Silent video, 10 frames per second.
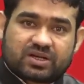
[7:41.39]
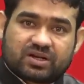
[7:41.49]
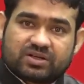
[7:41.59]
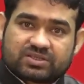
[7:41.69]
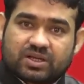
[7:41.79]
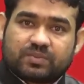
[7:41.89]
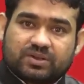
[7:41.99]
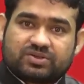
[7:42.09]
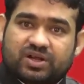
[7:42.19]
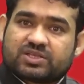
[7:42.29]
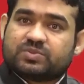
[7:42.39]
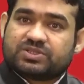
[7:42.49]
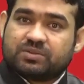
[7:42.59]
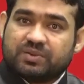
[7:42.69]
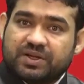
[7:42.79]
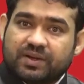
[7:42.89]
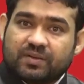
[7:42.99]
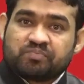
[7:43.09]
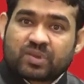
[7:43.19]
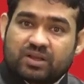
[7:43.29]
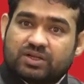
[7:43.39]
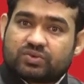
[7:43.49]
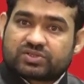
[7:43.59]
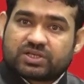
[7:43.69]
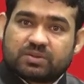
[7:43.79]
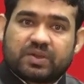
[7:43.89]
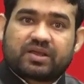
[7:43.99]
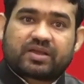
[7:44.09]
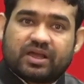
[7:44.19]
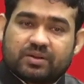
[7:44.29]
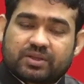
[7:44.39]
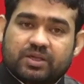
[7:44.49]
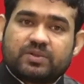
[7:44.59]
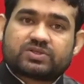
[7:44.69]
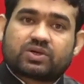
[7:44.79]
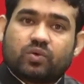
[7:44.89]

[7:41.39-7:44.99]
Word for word: right example transmission media right twisted pair ca cables or uh,